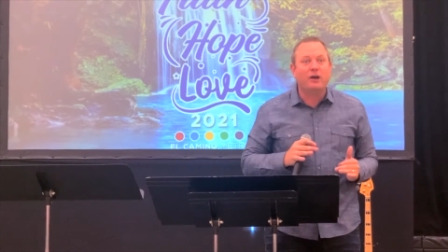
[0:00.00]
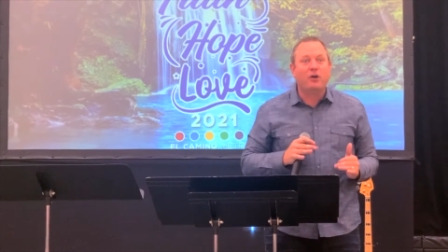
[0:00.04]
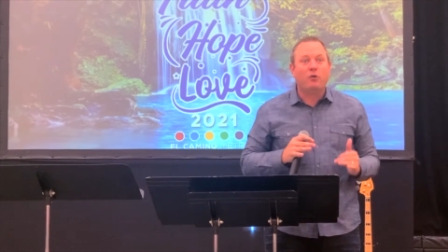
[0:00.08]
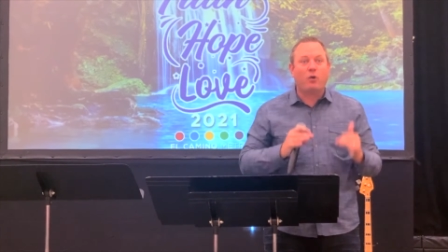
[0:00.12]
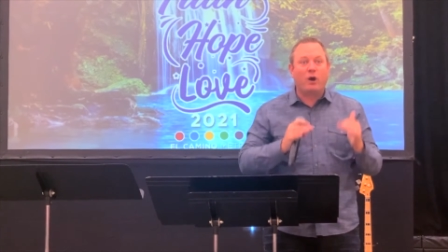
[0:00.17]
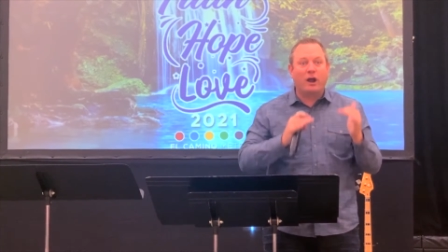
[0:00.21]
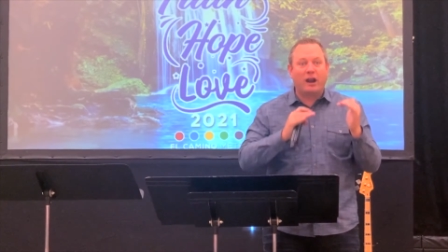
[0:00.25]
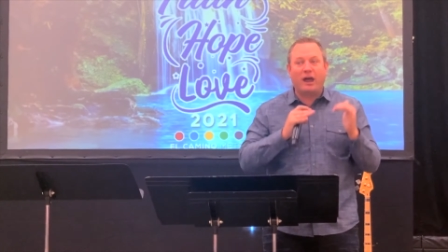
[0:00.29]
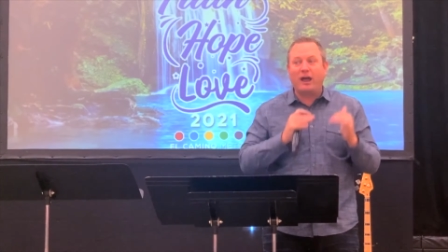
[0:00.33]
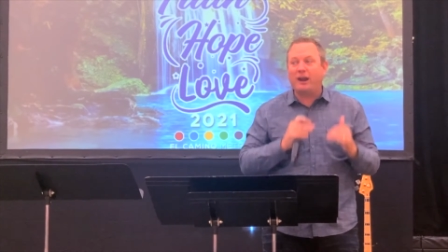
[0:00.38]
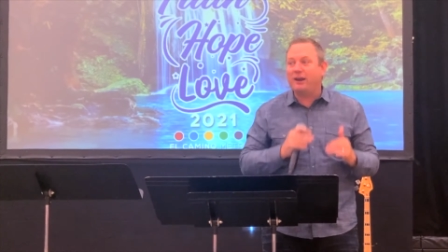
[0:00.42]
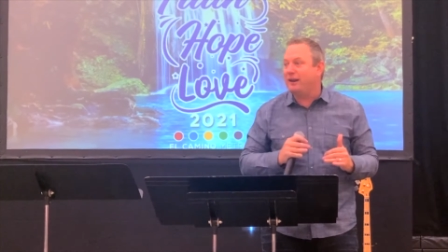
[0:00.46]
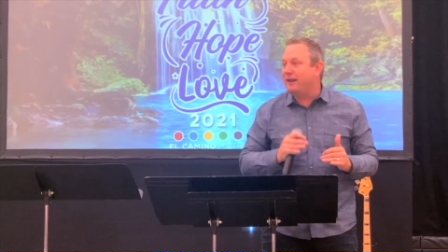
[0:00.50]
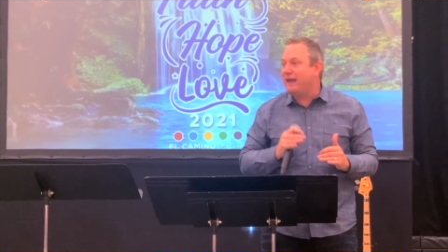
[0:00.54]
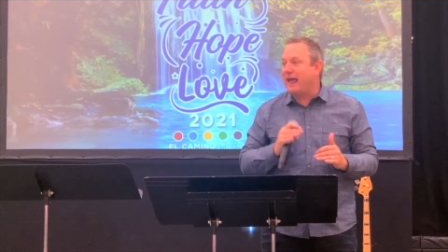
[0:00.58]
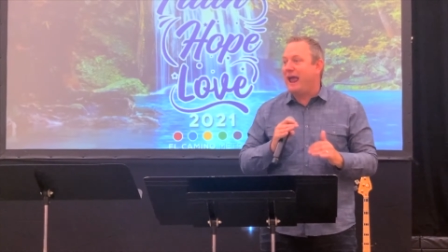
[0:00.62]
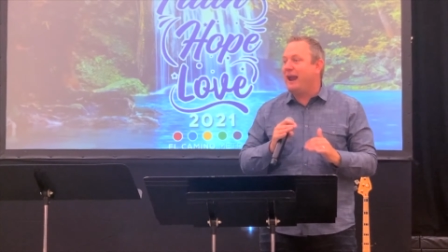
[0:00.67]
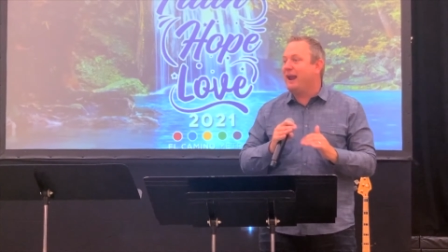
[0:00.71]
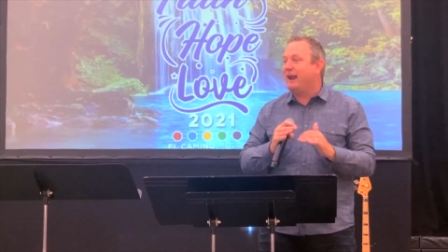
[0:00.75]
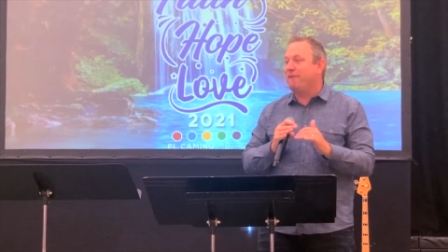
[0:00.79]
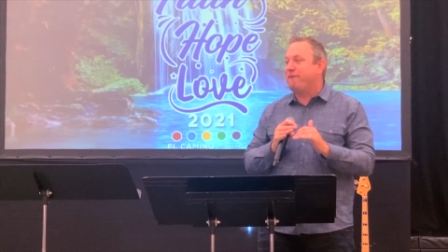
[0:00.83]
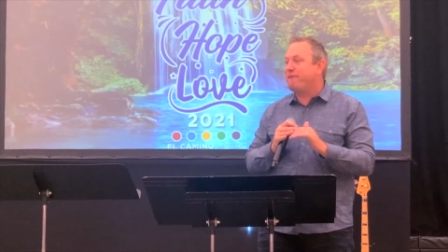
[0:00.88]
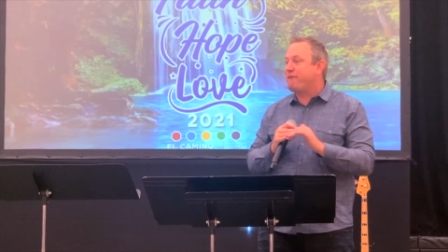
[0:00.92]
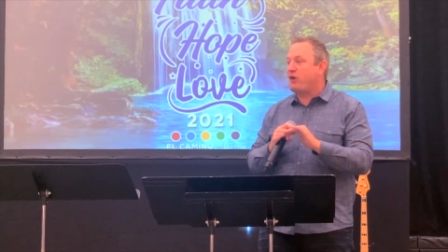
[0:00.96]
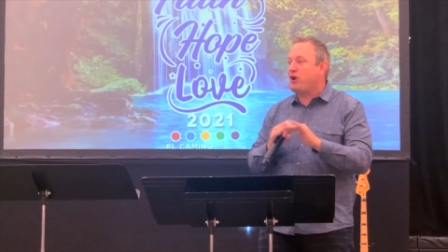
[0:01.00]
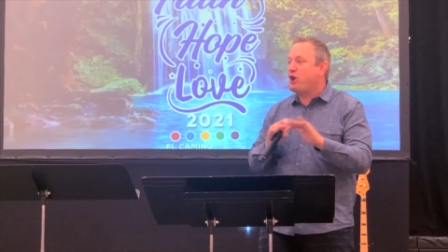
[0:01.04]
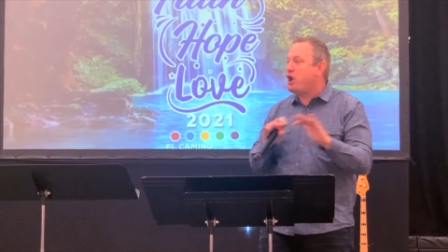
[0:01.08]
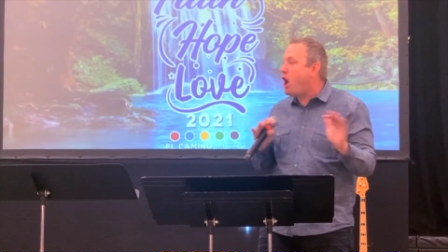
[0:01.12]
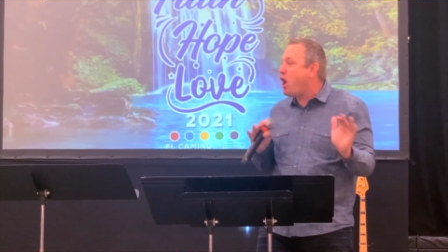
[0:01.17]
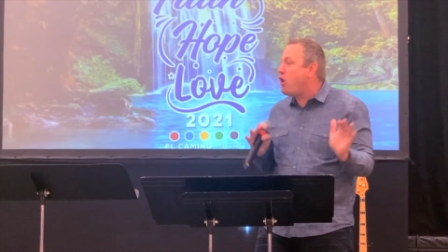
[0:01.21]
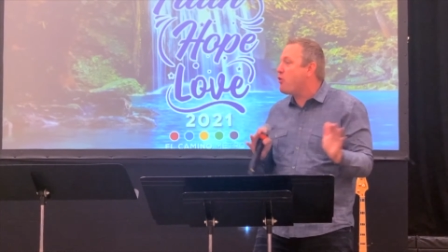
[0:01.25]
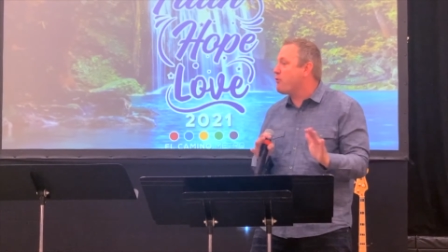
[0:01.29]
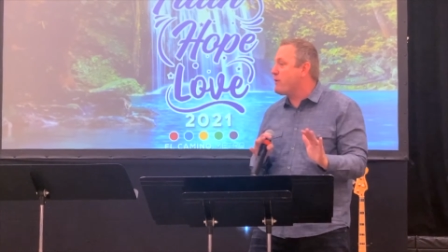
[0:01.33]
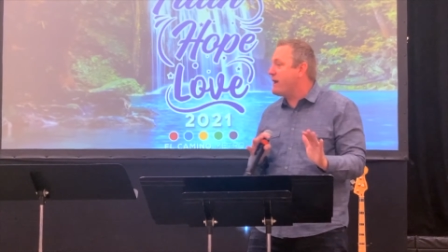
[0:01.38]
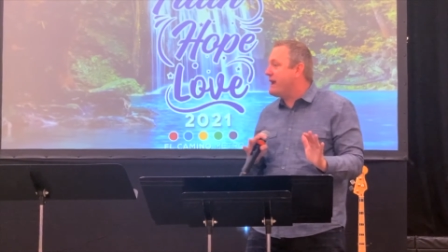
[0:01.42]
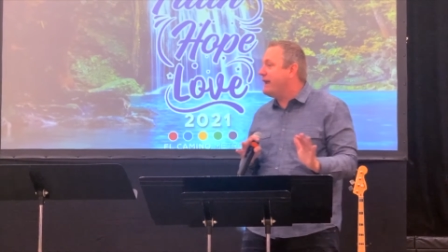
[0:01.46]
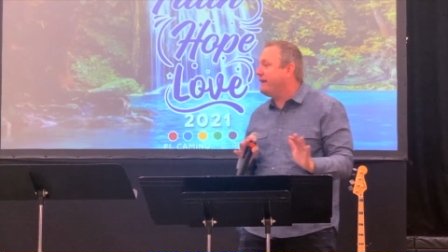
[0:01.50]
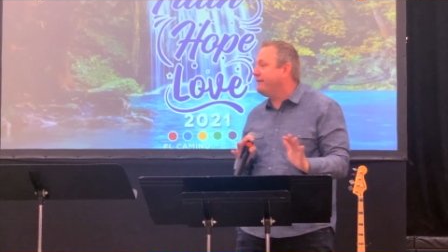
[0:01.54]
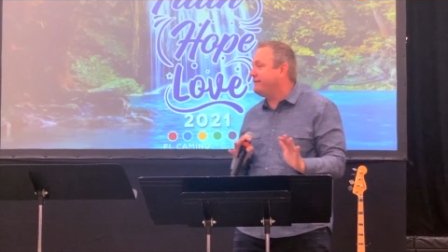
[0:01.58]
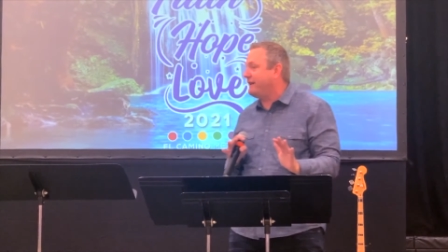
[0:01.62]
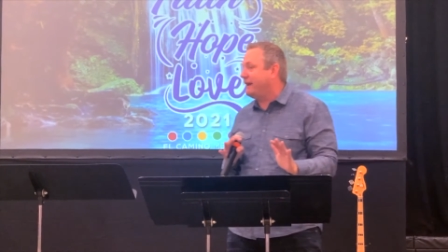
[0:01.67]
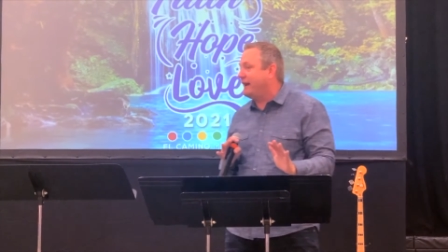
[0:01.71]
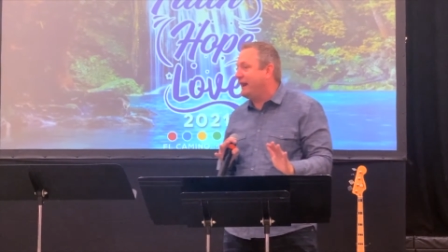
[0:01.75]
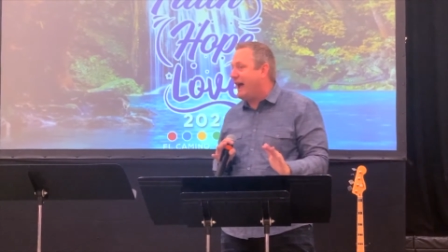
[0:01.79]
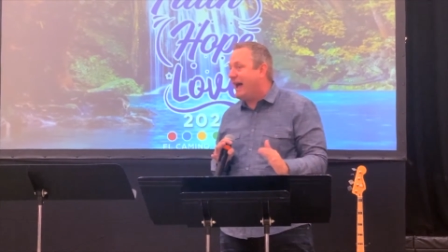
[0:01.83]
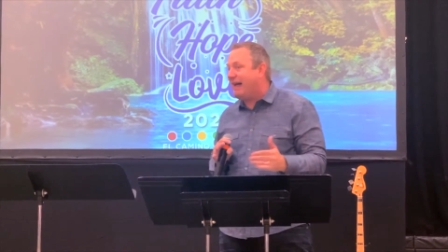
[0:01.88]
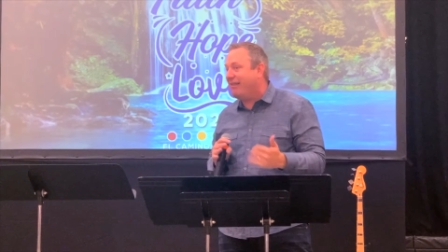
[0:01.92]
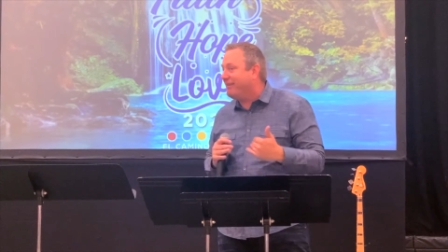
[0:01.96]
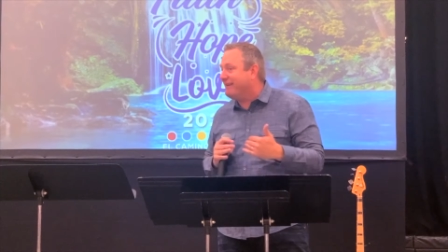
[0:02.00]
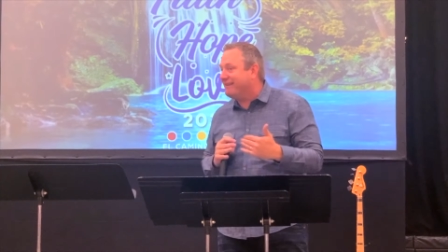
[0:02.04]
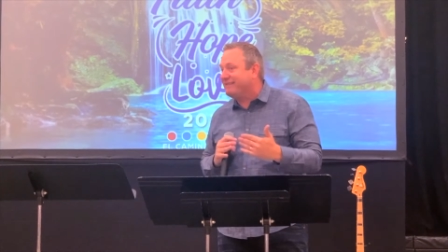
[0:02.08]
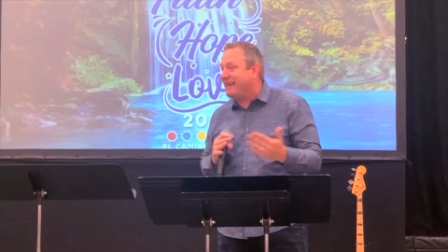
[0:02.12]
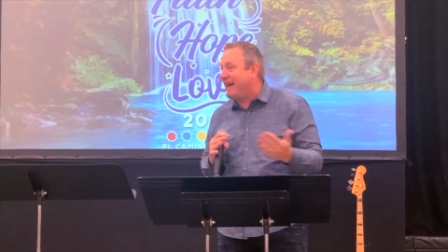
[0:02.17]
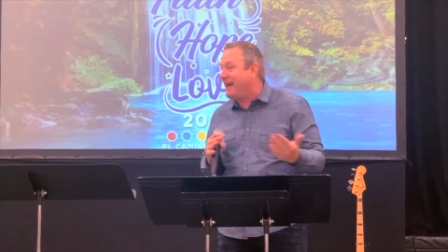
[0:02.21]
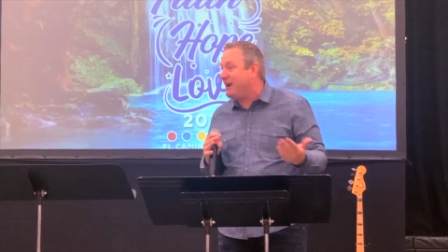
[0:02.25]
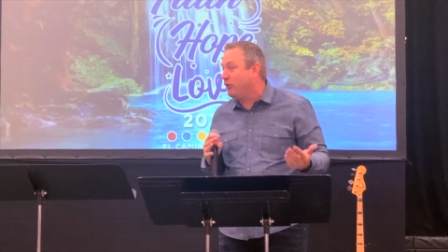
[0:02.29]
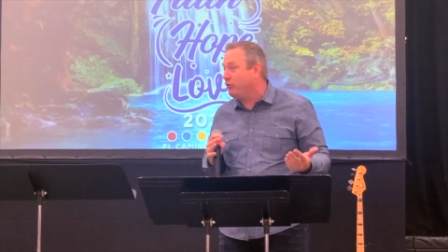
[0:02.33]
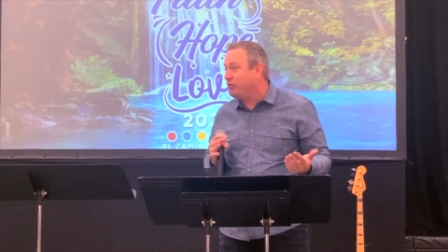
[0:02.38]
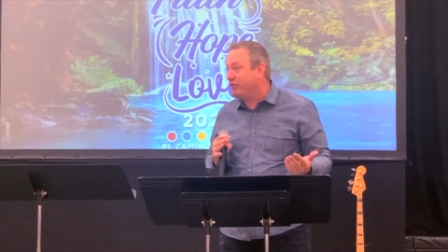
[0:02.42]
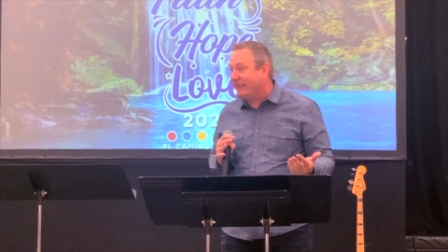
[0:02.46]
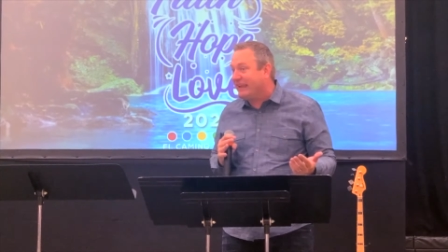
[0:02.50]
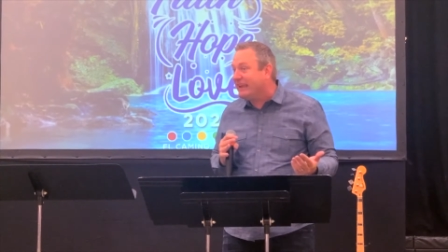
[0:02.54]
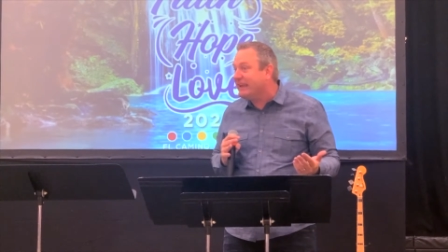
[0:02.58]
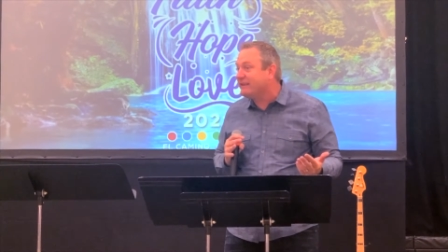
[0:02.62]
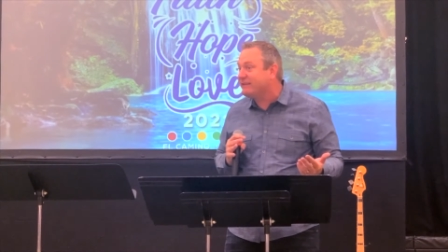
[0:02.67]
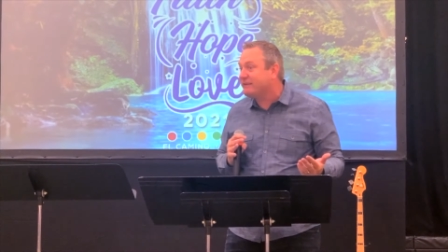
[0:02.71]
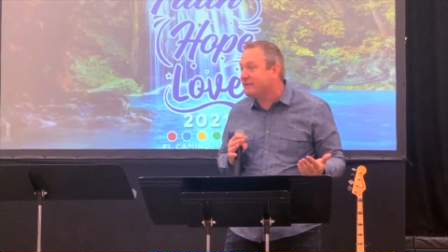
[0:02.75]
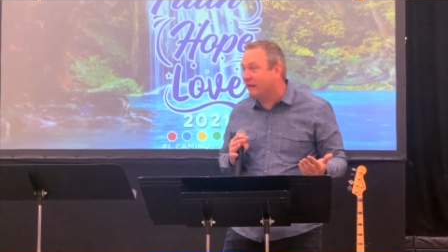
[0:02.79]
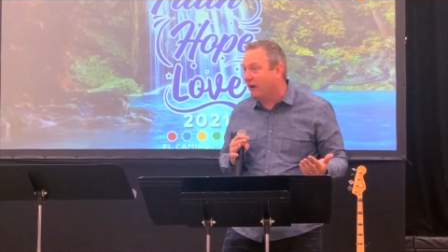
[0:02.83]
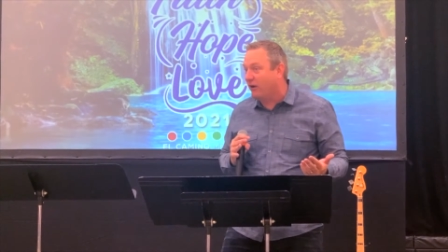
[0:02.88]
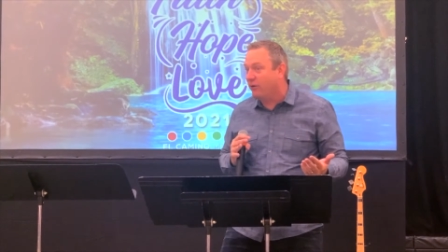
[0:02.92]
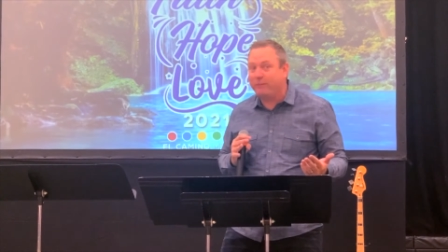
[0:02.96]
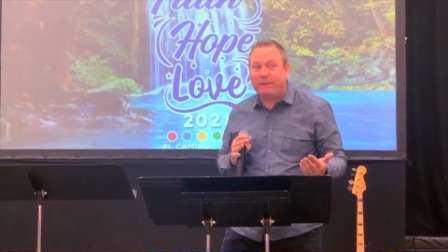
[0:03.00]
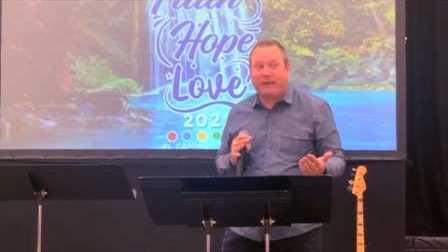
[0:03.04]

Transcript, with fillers: When I, for no reason, at least I don't think so,